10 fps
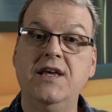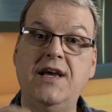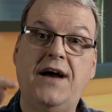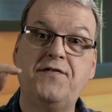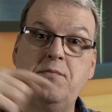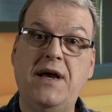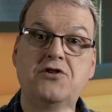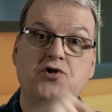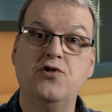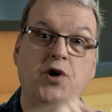you have to make
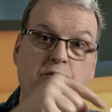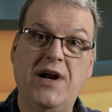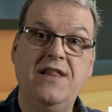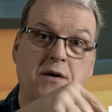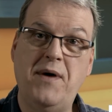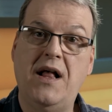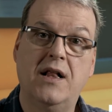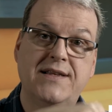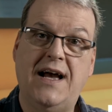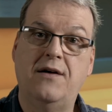sure you ring the
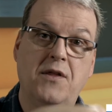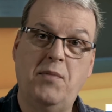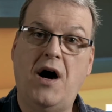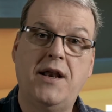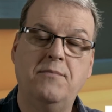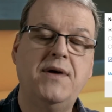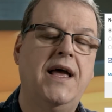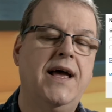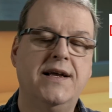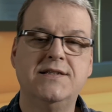bell down the bottom
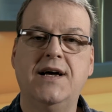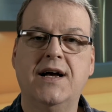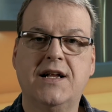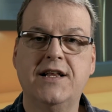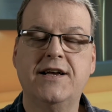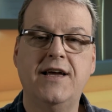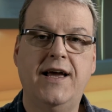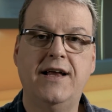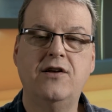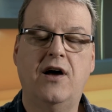and click
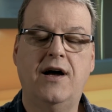and